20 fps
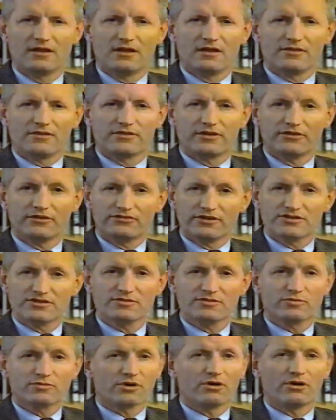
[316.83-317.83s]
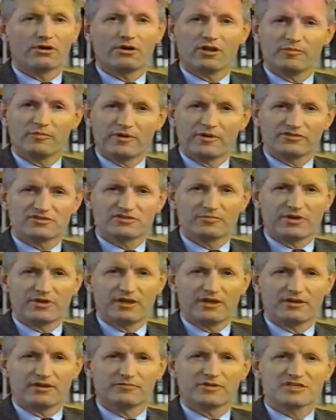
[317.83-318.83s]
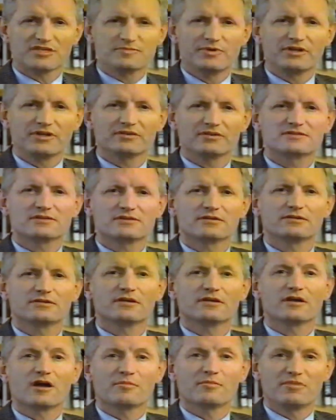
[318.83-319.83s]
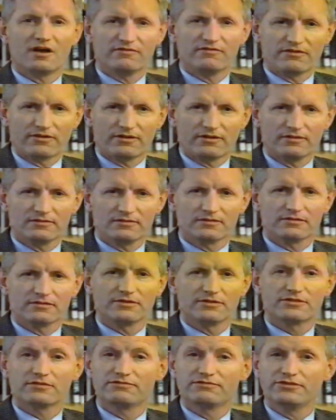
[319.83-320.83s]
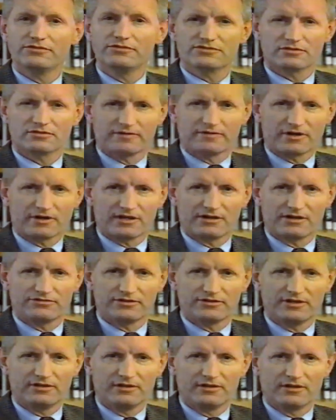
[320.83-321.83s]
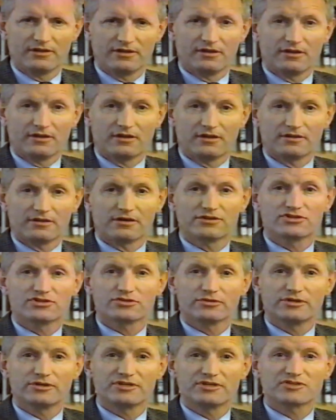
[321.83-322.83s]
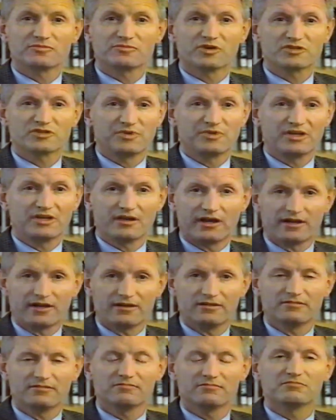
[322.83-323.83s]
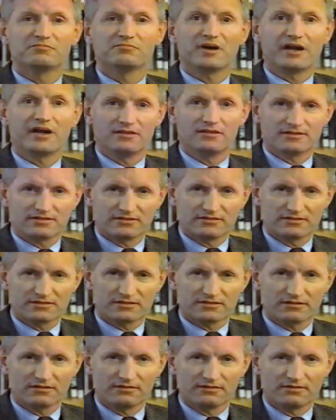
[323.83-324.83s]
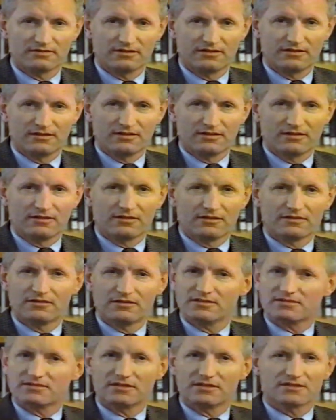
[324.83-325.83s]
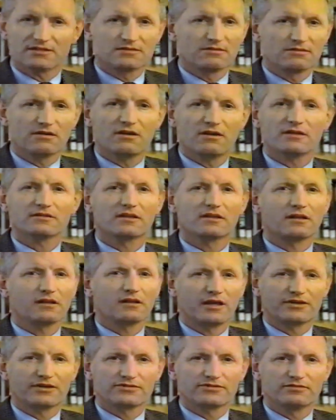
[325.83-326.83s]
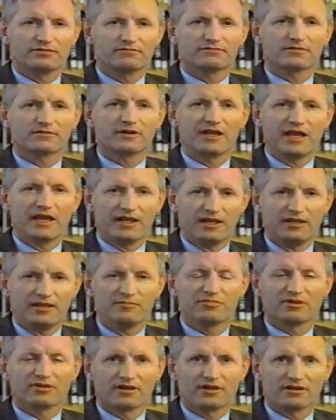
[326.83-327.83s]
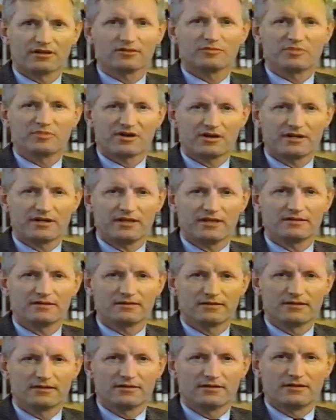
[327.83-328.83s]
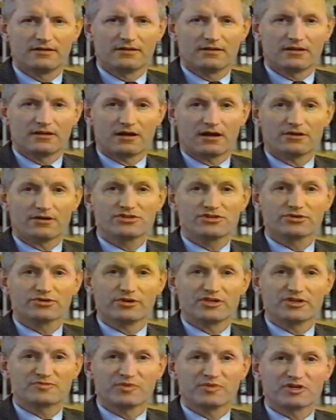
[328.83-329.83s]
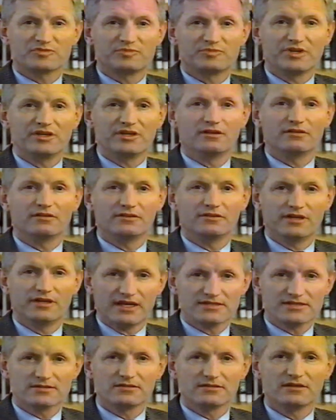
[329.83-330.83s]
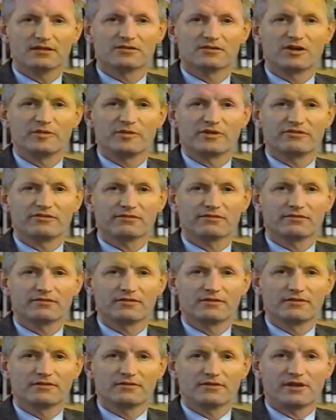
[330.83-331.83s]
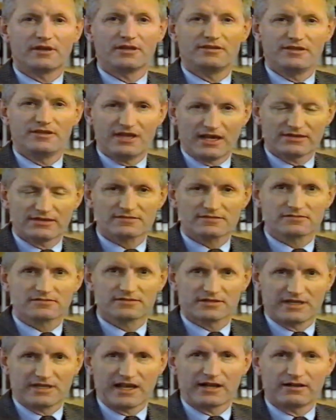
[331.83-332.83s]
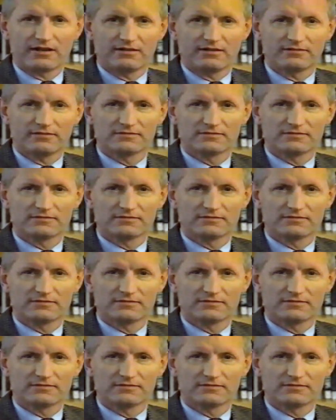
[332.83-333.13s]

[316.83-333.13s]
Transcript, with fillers: The decision we're all about to make must be concerned, above all, with the future of our country, and our choice must be guided by this concern. This is not an election for any political party. Our choice must be yes to the agreement and yes to Canada.